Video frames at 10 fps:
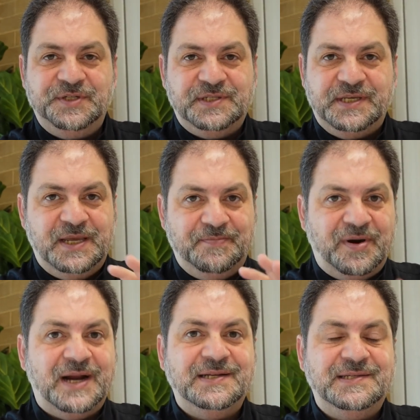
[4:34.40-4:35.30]
just keep
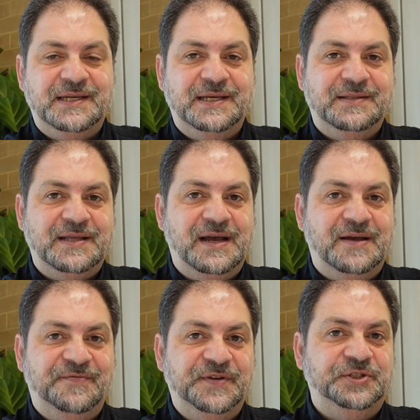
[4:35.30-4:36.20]
practicing that
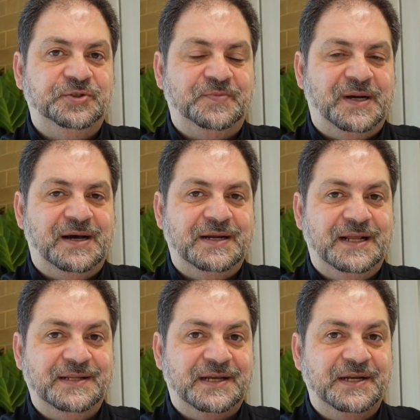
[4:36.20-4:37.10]
visual part
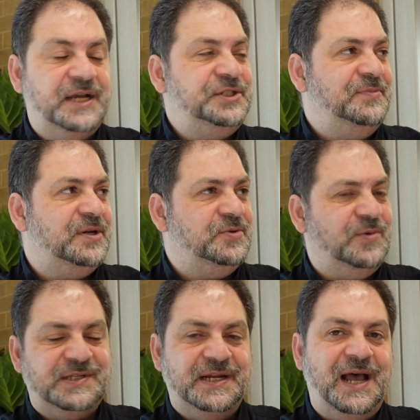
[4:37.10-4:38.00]
and the connection, because
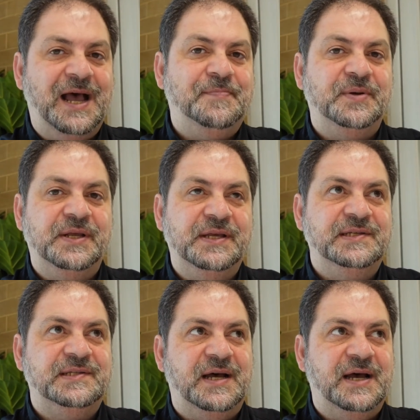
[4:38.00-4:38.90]
what's going to happen
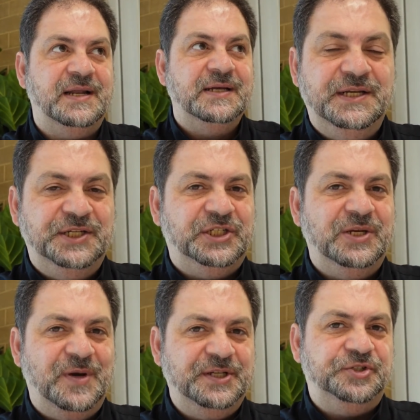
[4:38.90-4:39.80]
is that initially
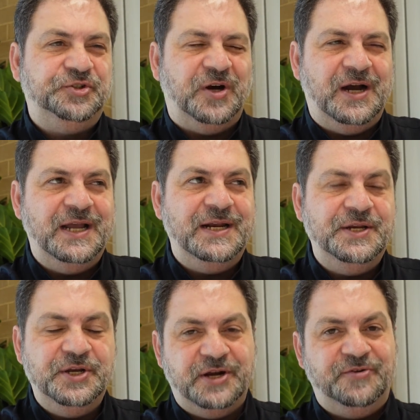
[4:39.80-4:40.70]
when you try it,
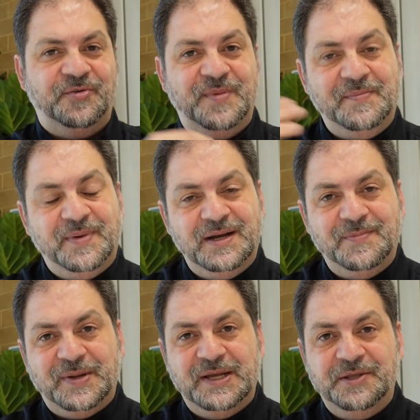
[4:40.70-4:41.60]
you're going to remember,
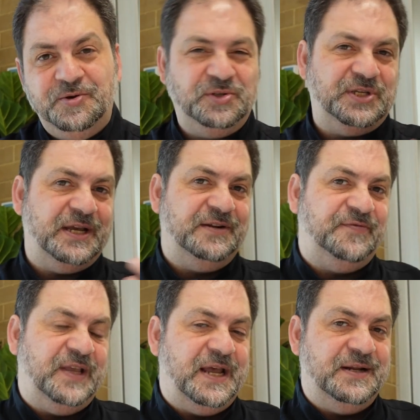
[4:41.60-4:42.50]
but you're also going to
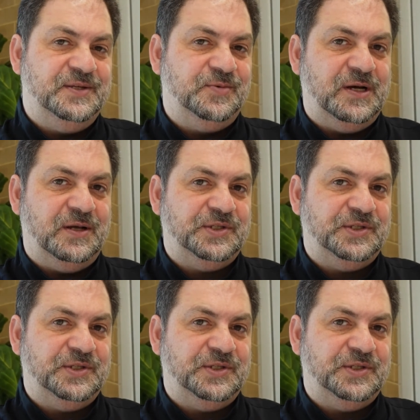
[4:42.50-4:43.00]
forget as well.